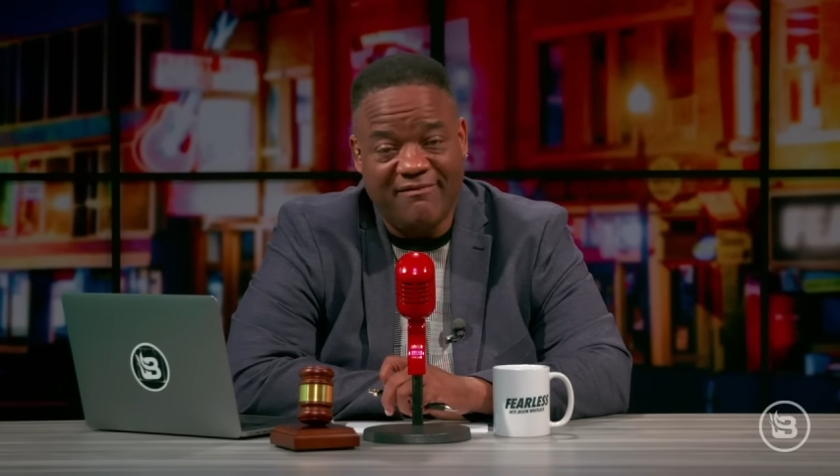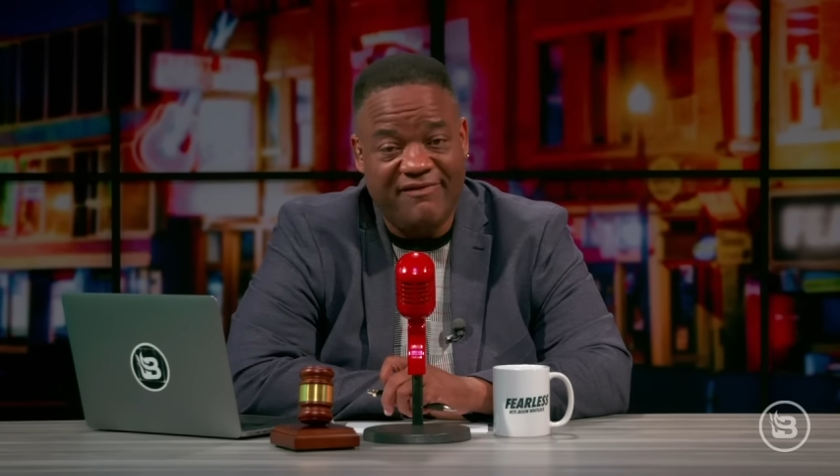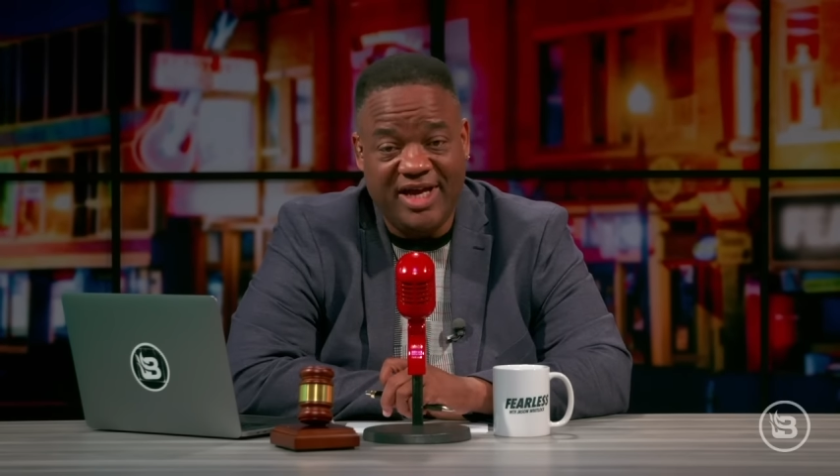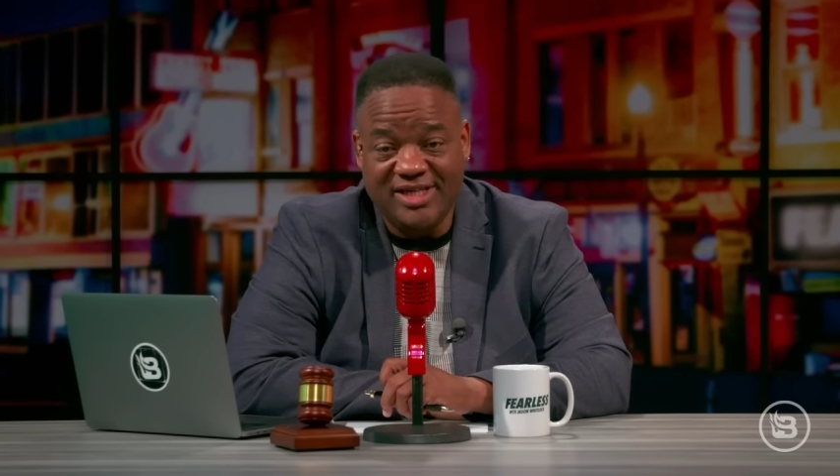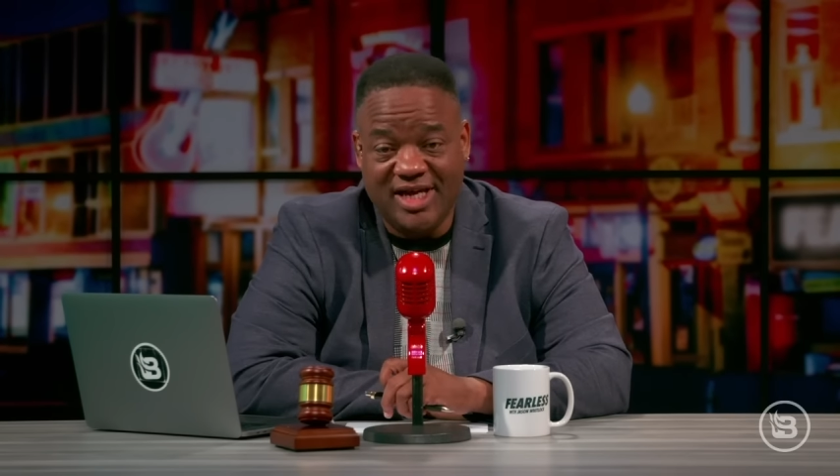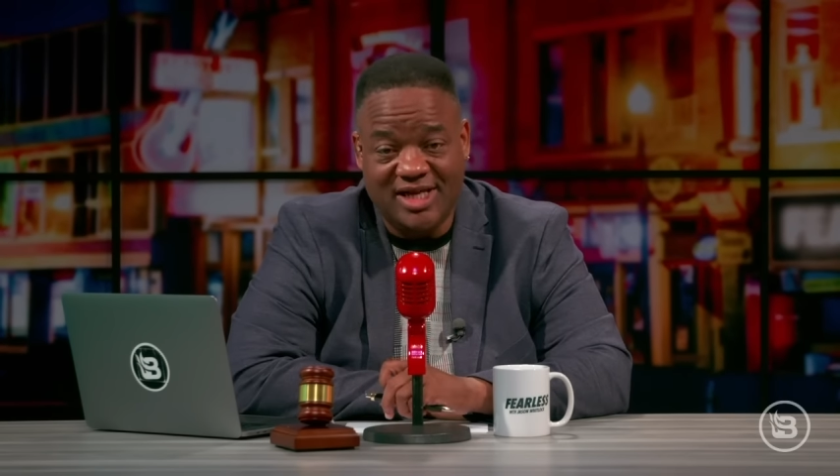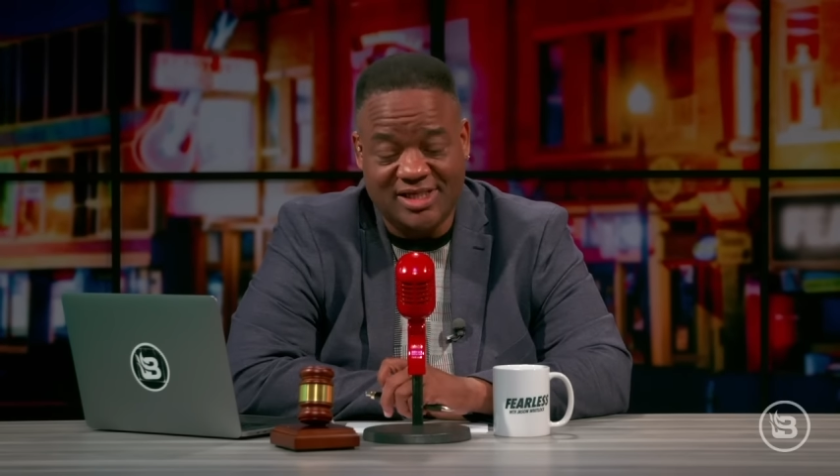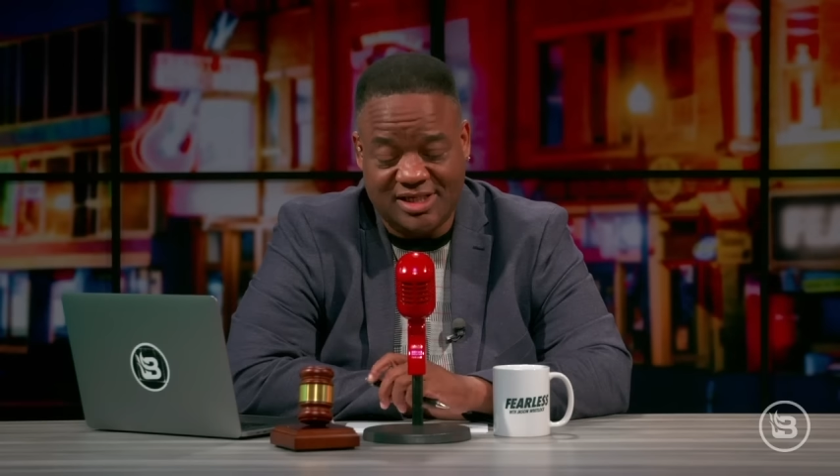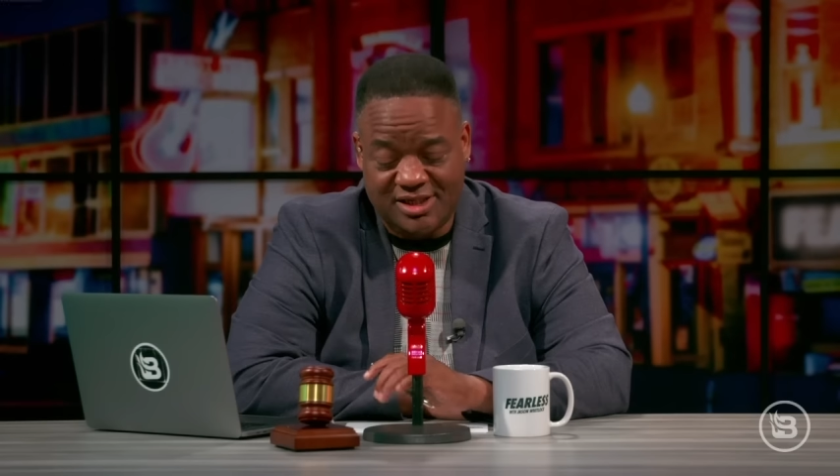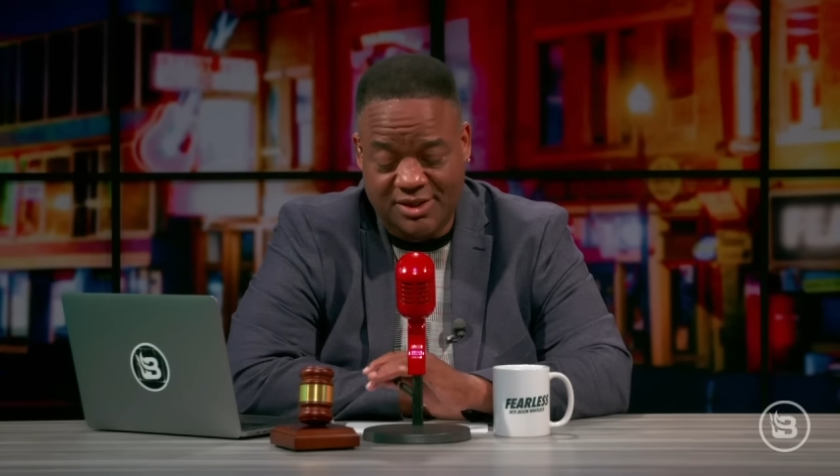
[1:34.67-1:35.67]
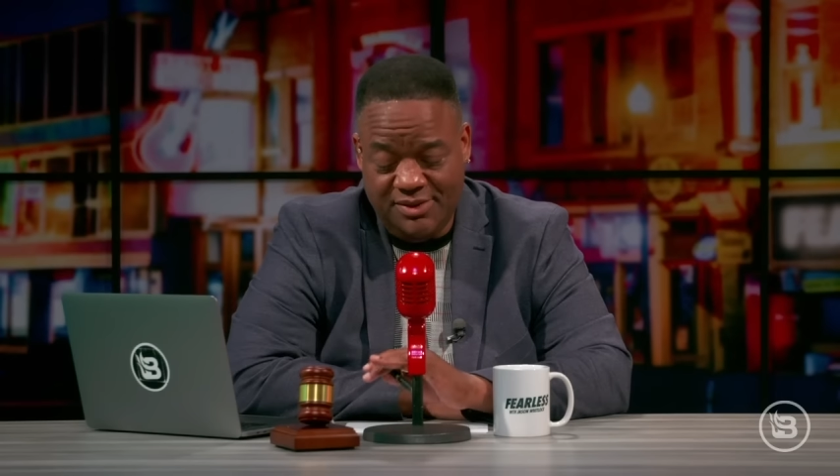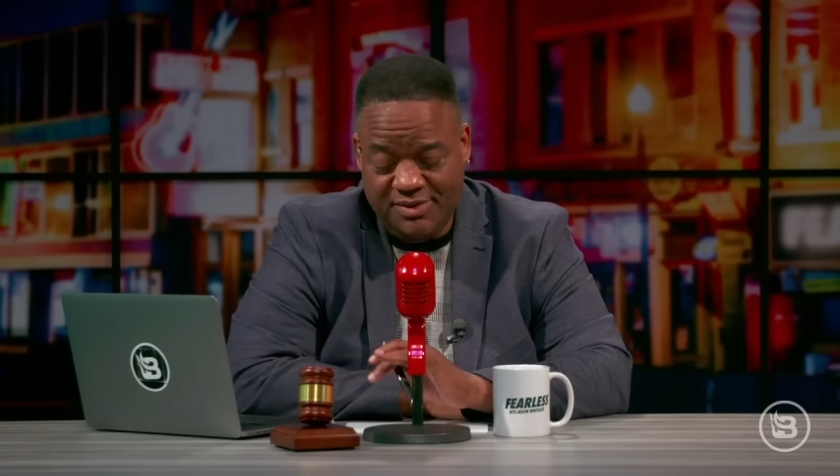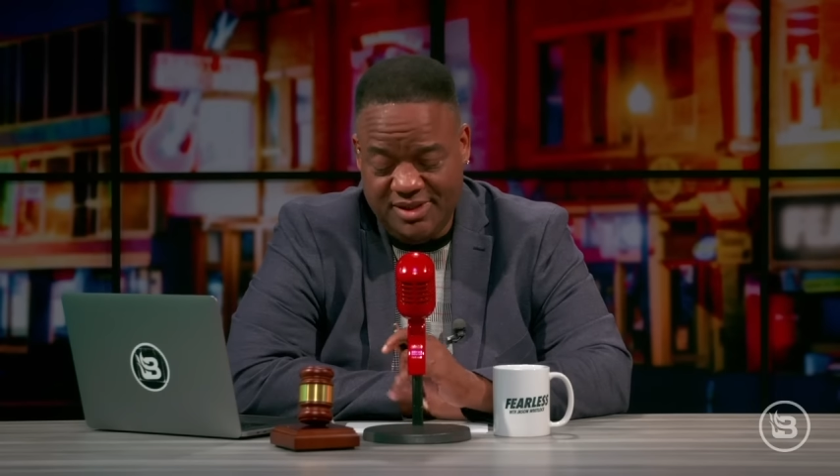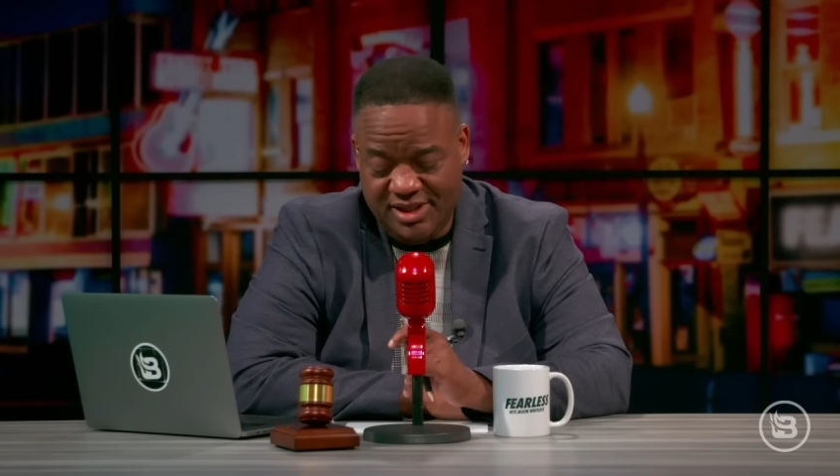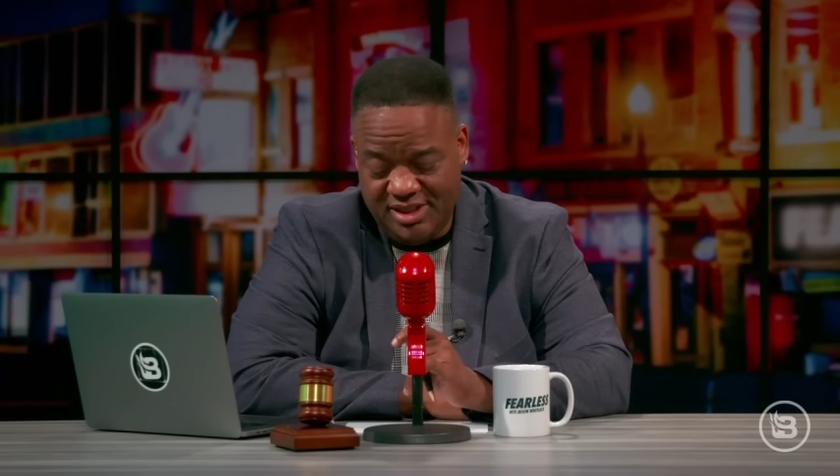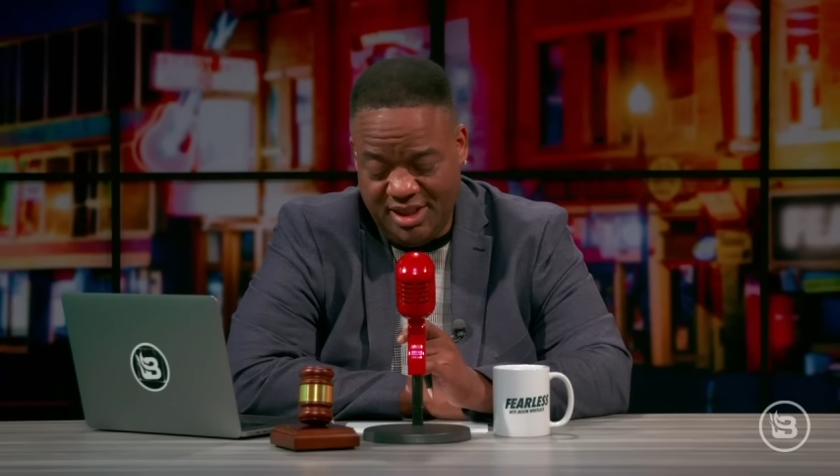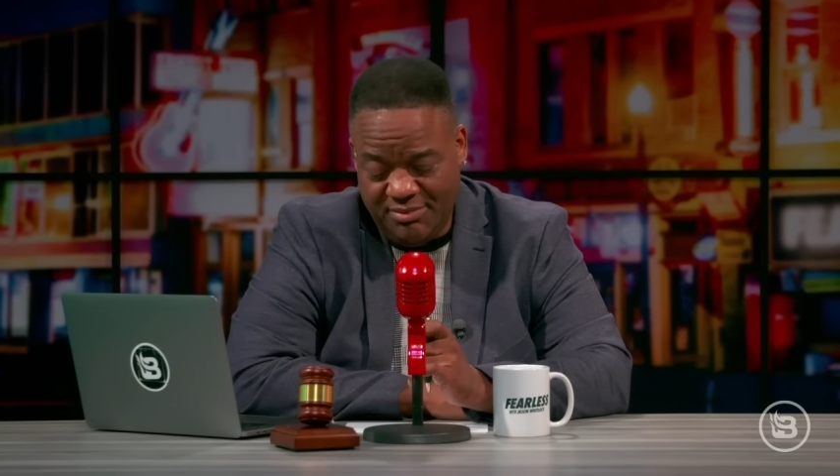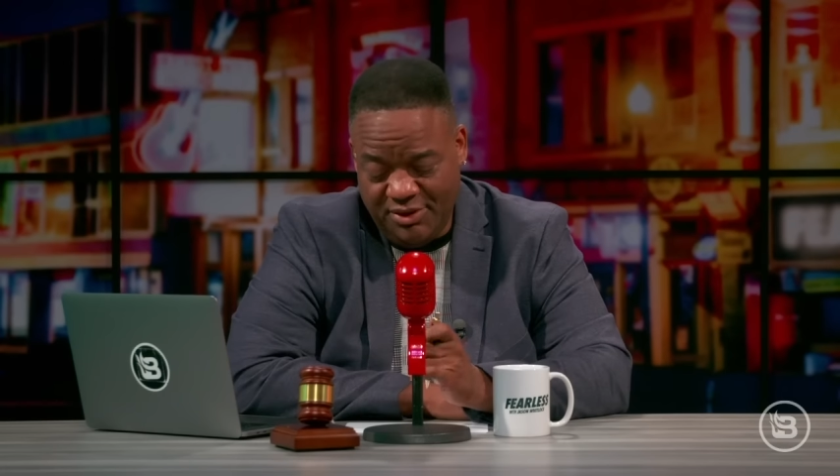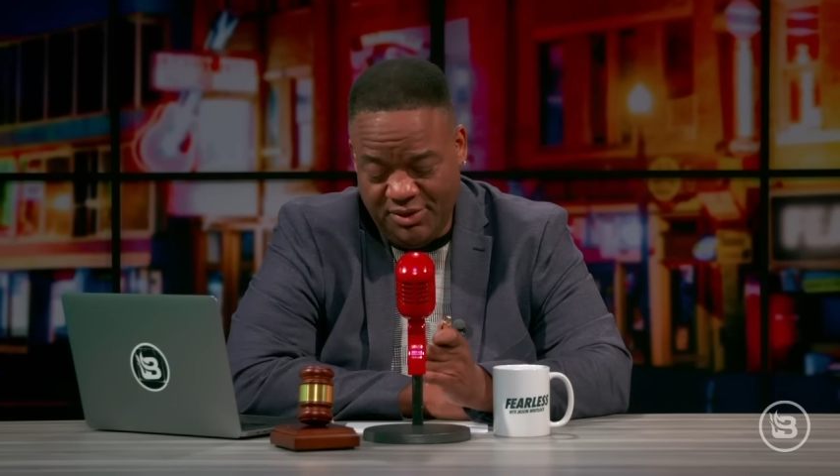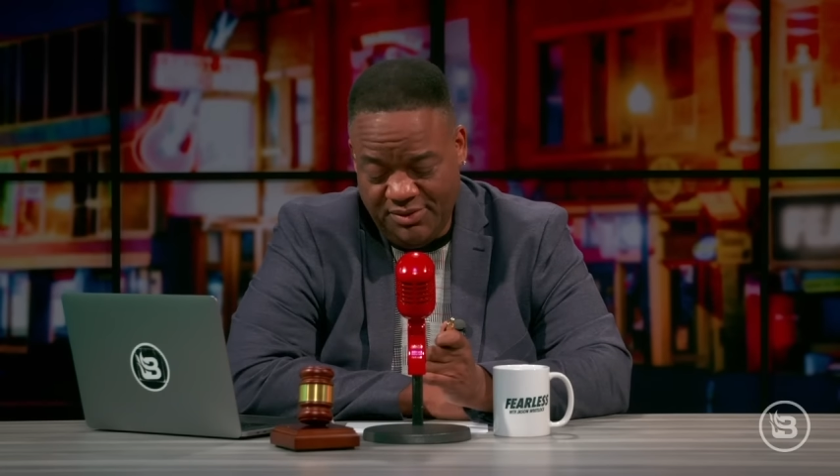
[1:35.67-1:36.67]
Fantastic show. TJ
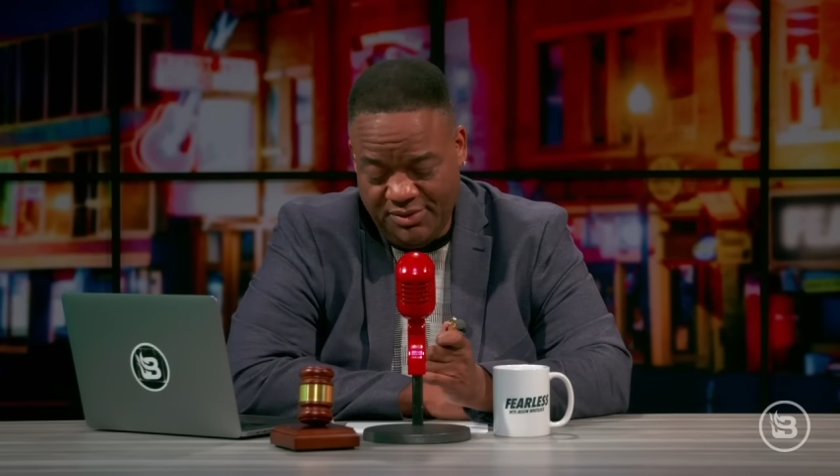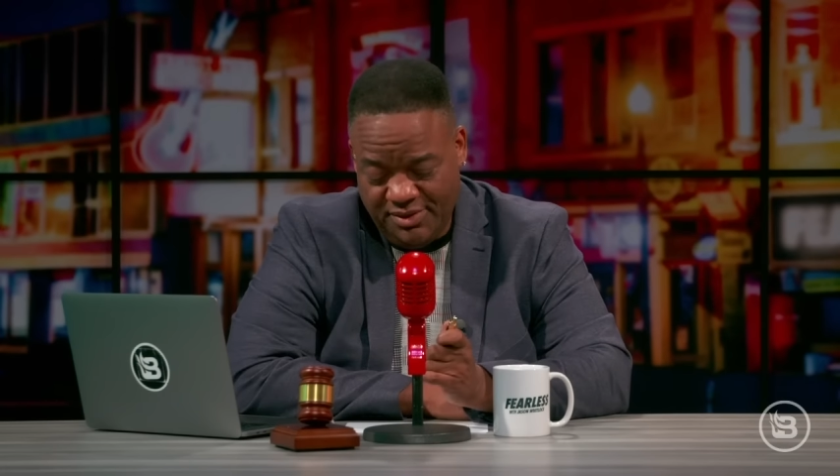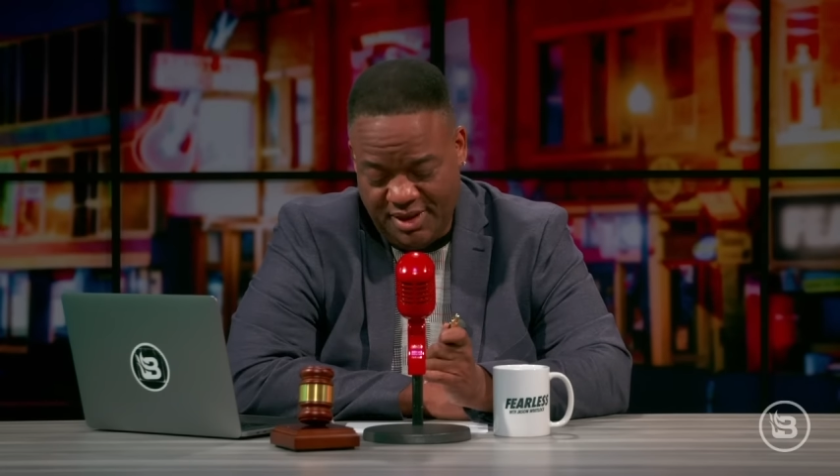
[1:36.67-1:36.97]
Moe,